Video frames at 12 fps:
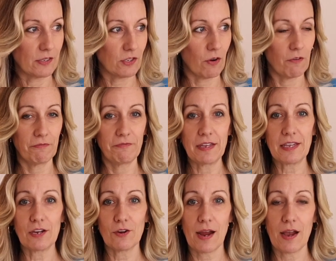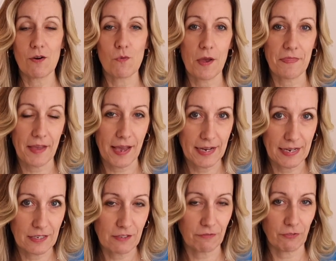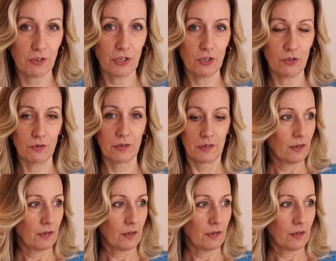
So figure out what that is for you.